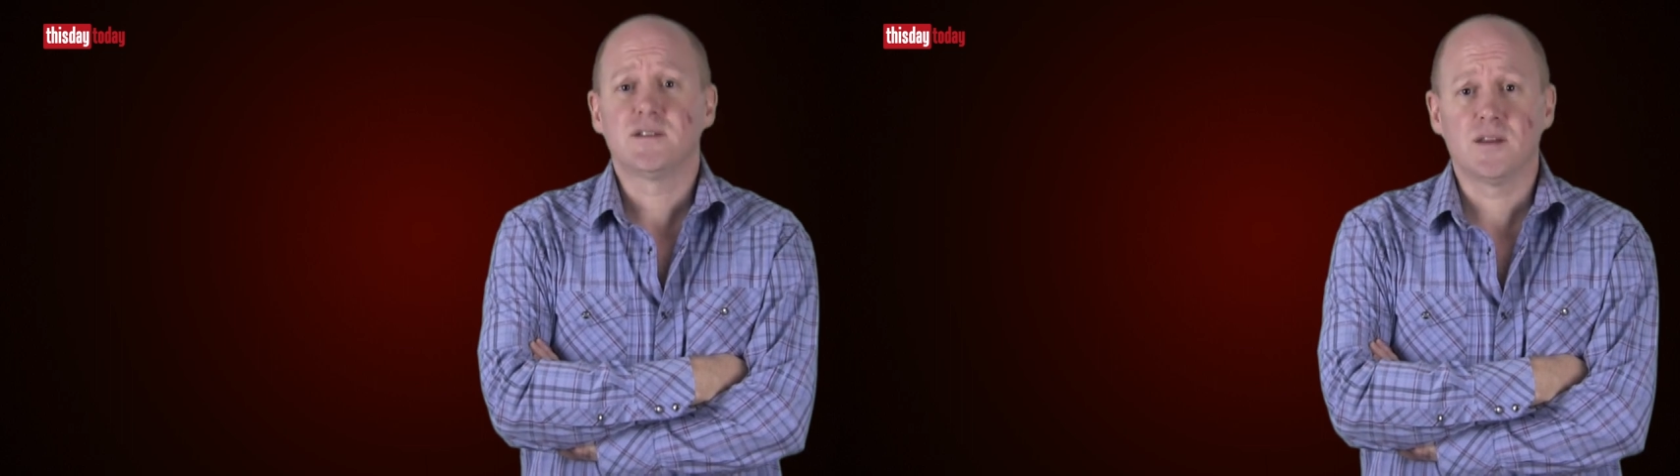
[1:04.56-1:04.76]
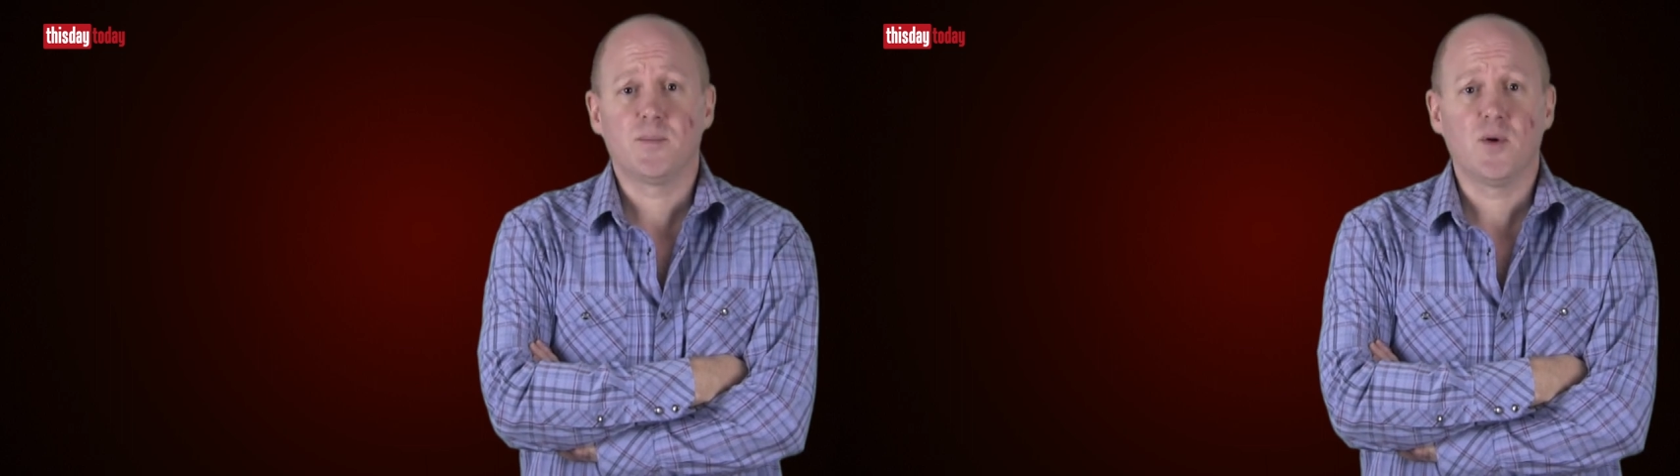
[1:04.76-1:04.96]

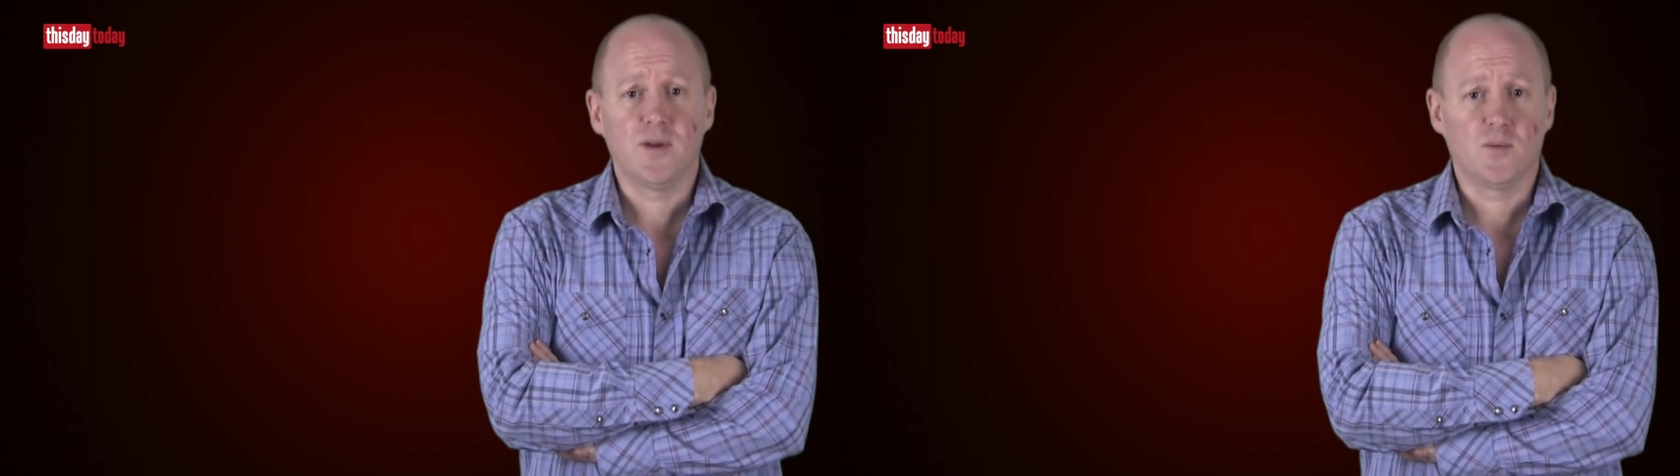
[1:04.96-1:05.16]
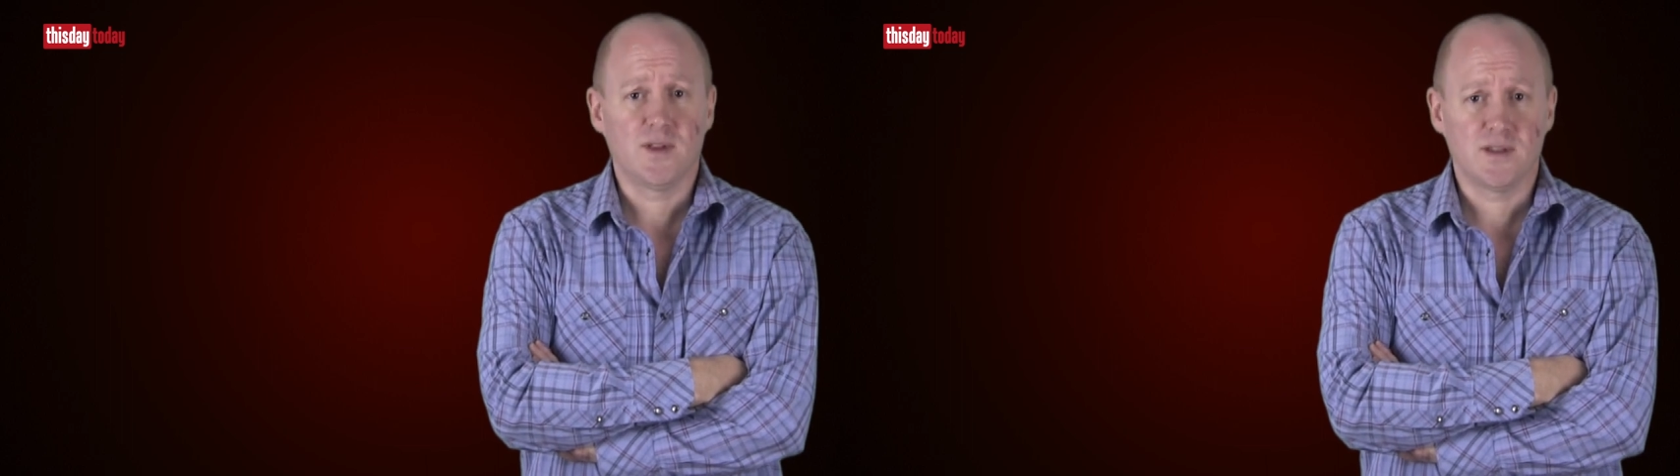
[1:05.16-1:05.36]
to the
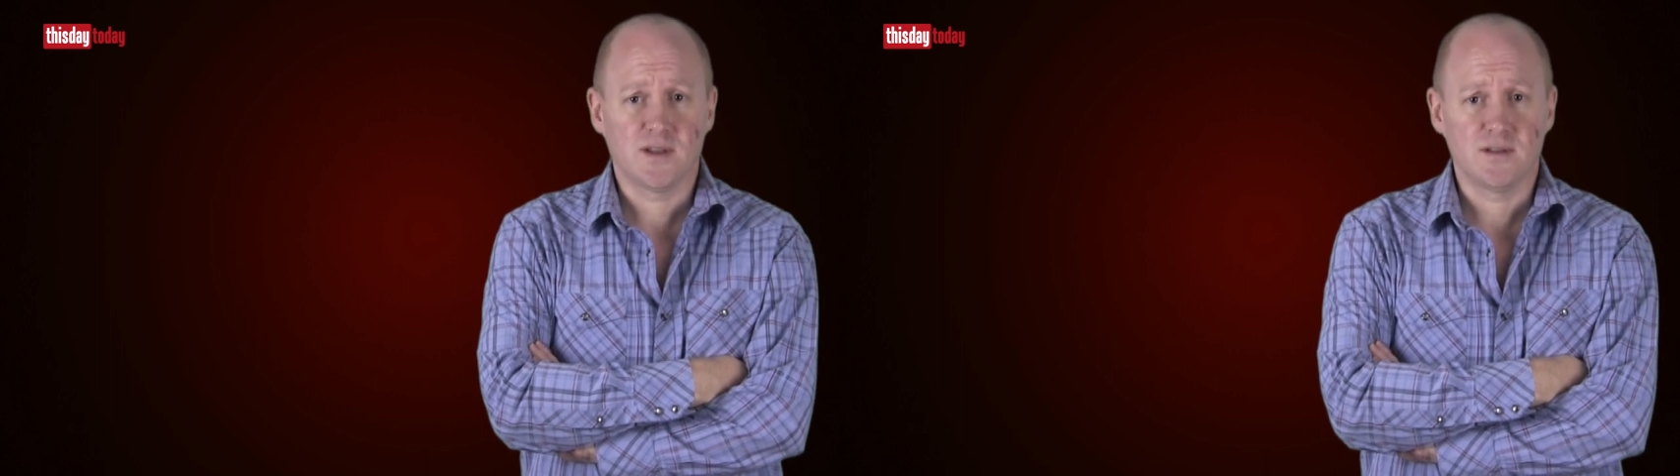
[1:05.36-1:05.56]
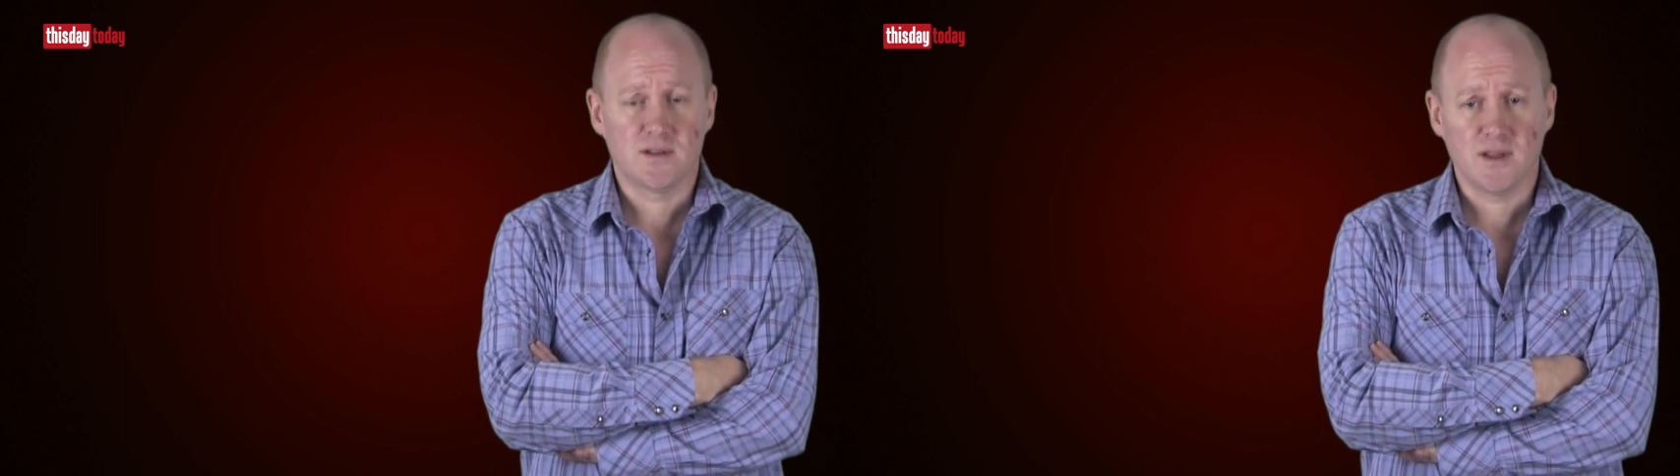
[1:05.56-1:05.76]
point where they
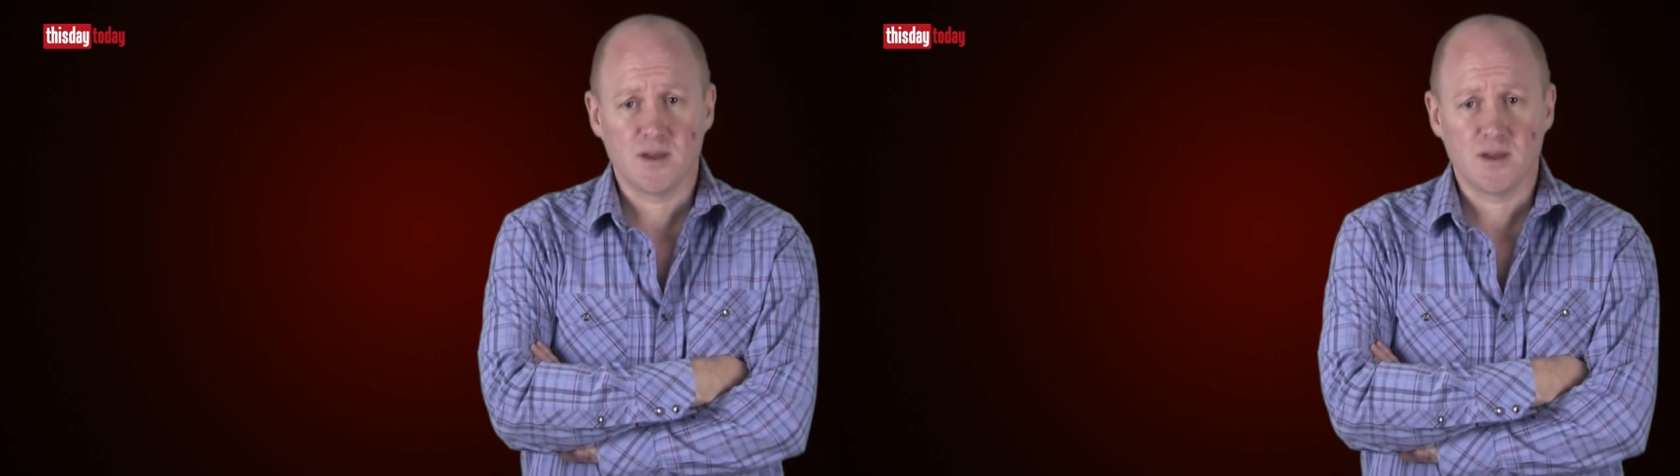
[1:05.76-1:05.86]
turned to